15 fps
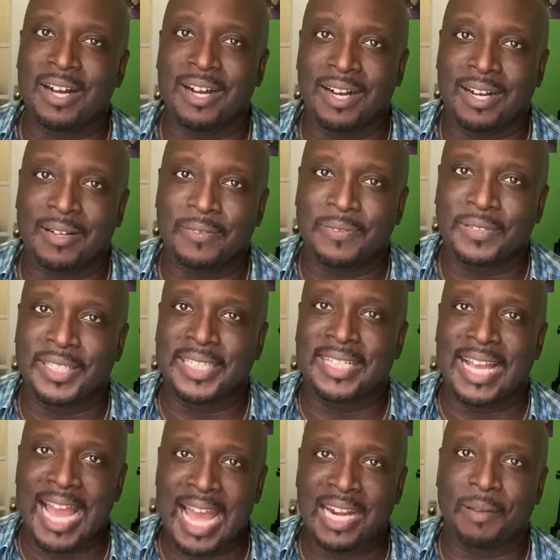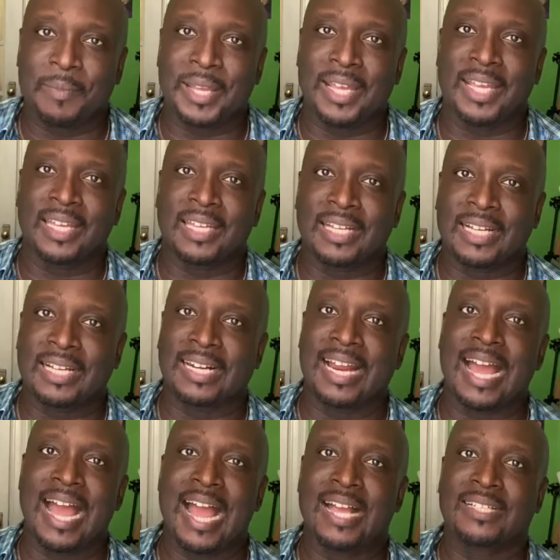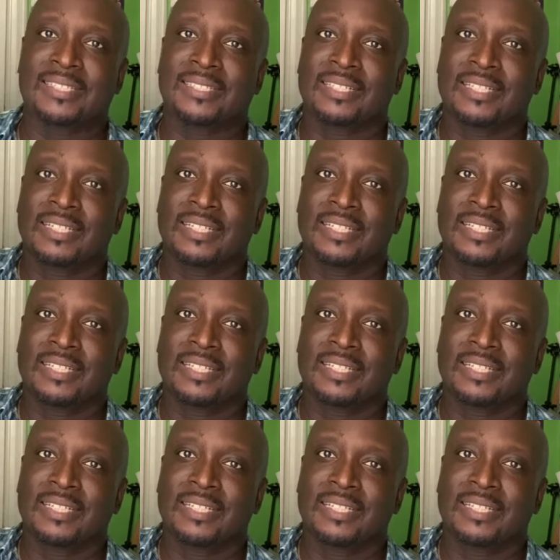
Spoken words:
of the anime glass